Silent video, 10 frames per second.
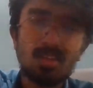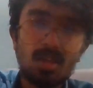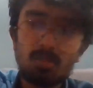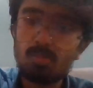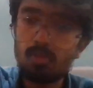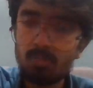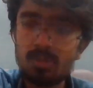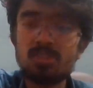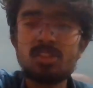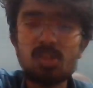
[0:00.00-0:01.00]

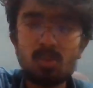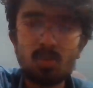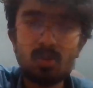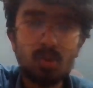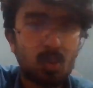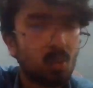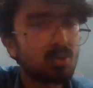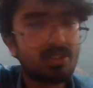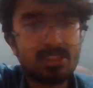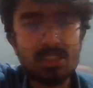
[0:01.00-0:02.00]
improvements or
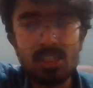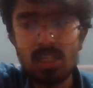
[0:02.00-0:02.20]
growths